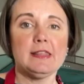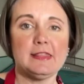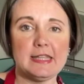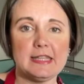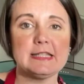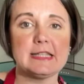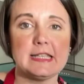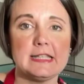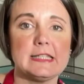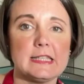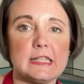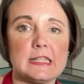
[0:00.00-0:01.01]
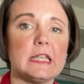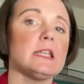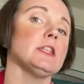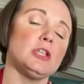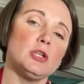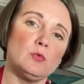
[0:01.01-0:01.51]
This is the thing
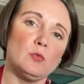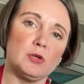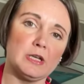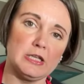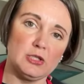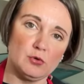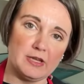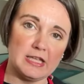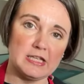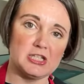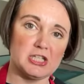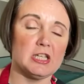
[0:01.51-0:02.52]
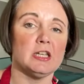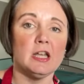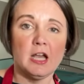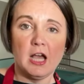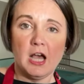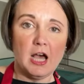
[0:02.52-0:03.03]
that you want in your kitchen
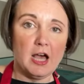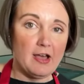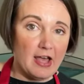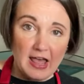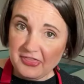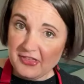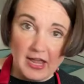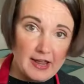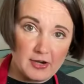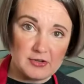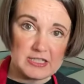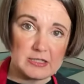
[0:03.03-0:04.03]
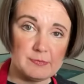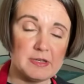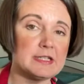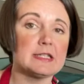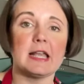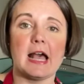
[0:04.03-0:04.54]
at
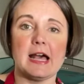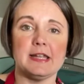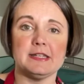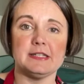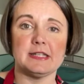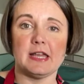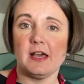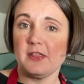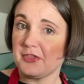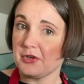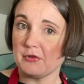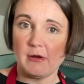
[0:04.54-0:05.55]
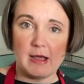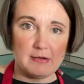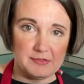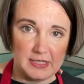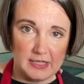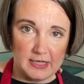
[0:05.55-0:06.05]
Christmas and
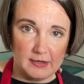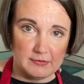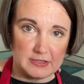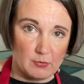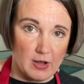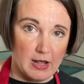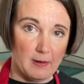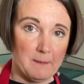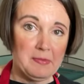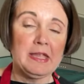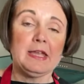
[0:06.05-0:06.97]
throughout the year as well.